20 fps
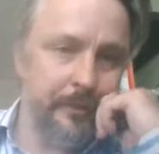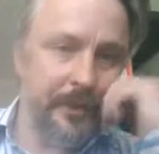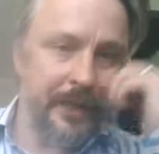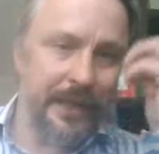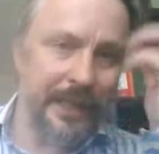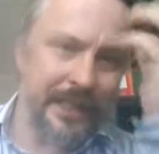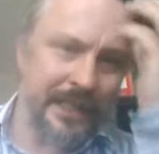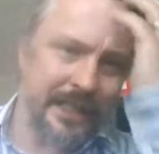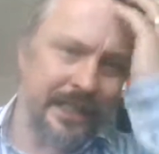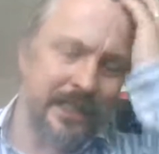
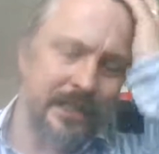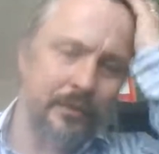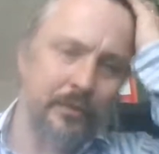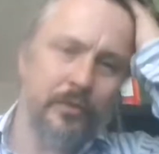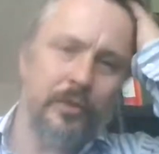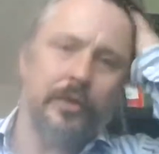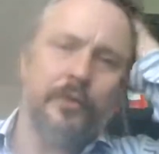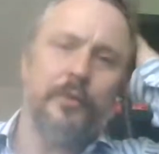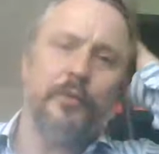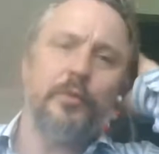It's
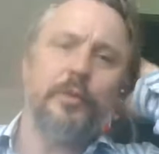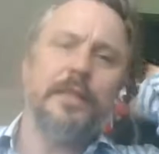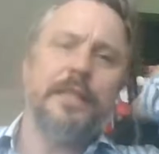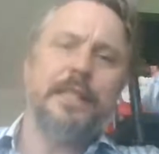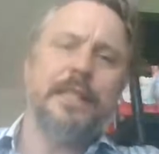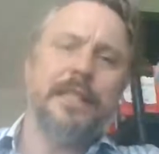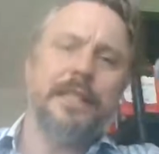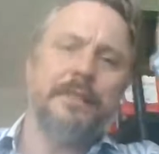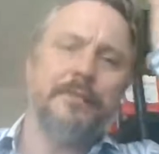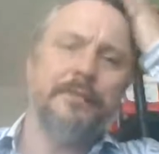one of the ones
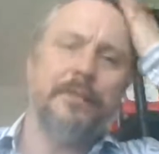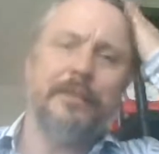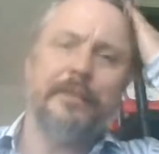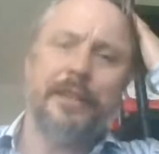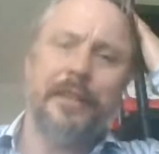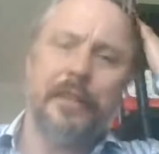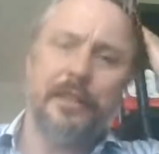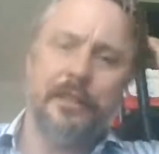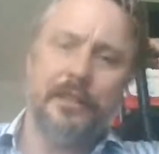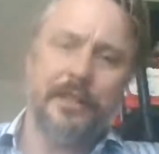that's very
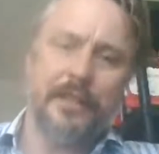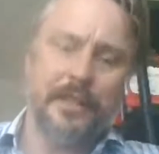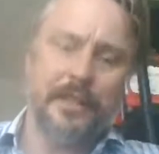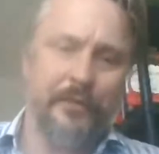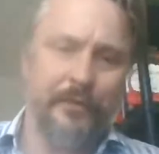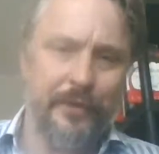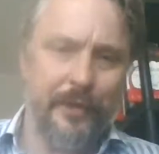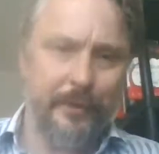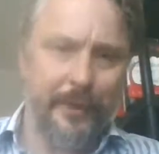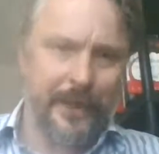close to
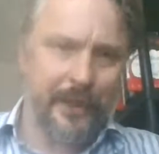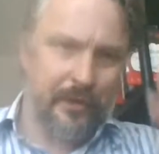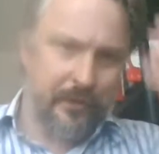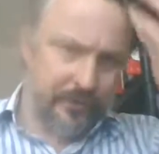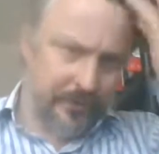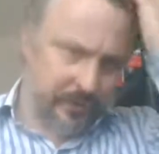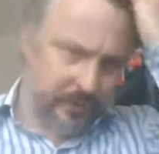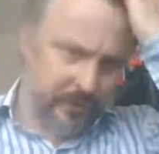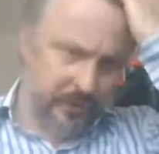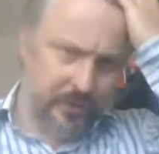the Fleming
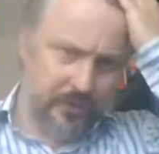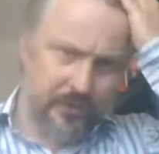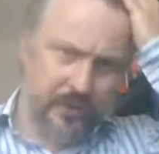novels,